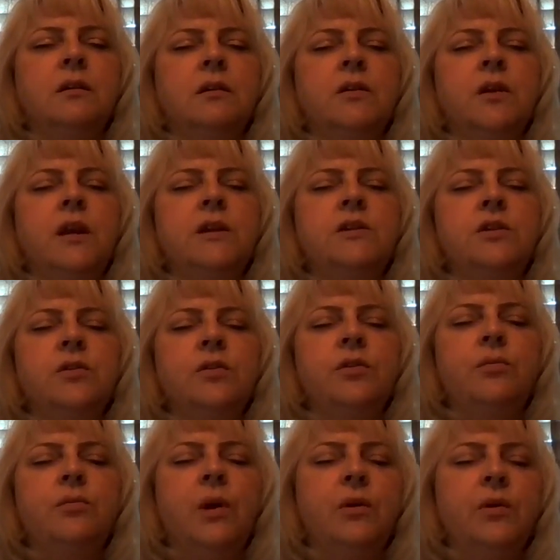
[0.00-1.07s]
or into your
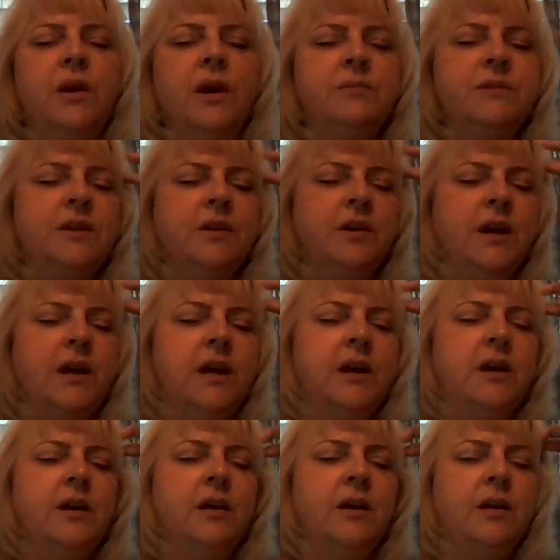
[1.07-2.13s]
throat, I'm sorry,
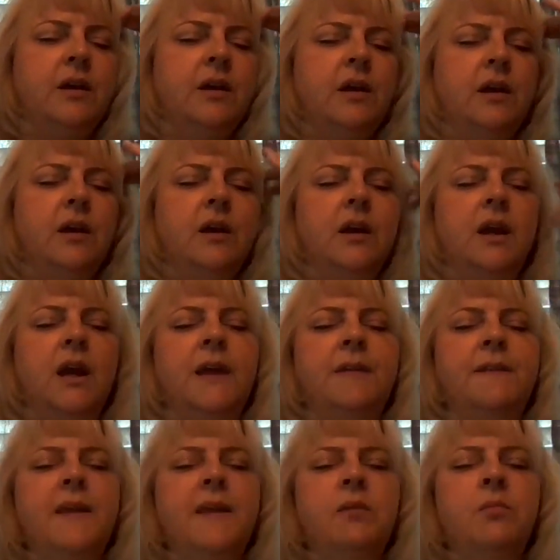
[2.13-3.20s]

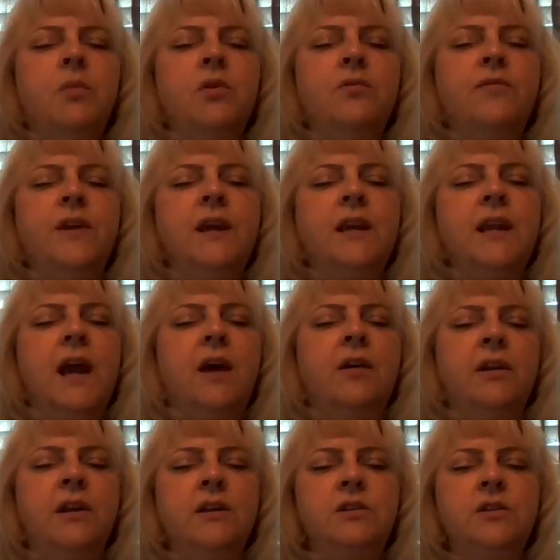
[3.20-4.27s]
and then moving
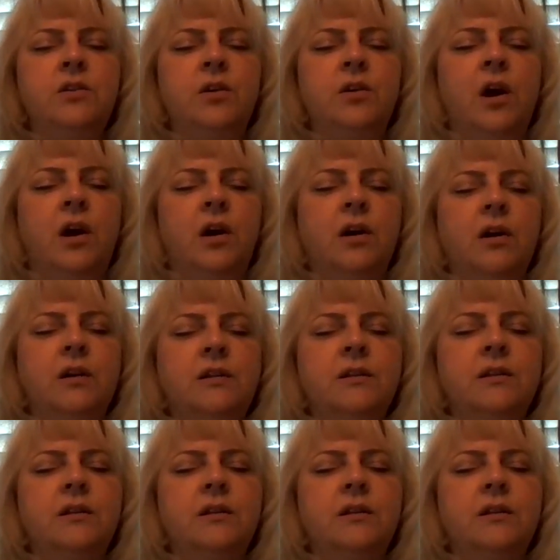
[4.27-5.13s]
down into your heart,